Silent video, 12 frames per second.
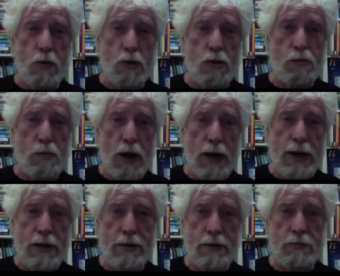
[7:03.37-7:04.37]
a world
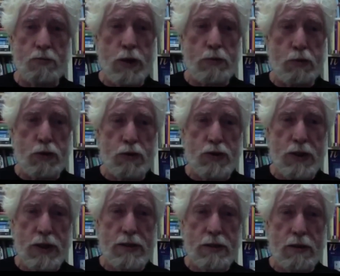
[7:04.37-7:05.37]
market and
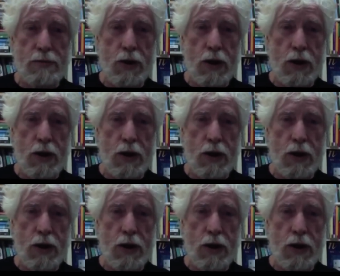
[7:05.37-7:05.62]
reproducing itself